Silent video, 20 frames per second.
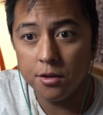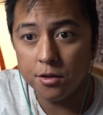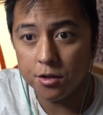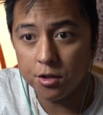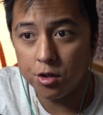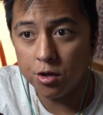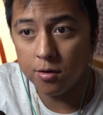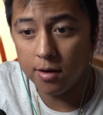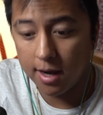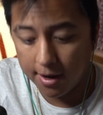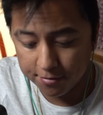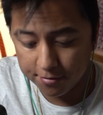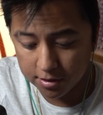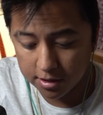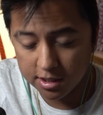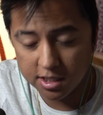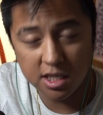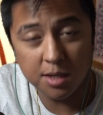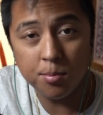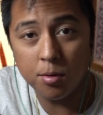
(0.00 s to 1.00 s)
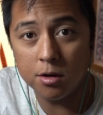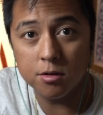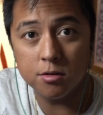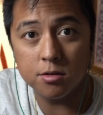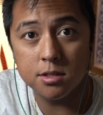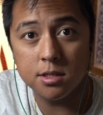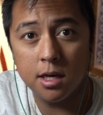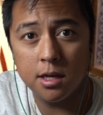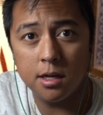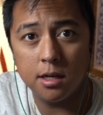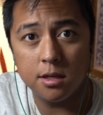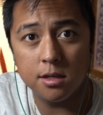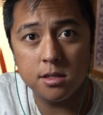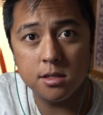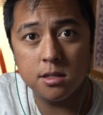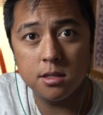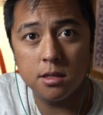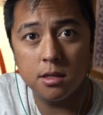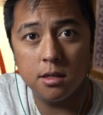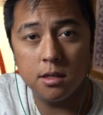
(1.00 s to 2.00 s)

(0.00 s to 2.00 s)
you don't have to keep all your settings.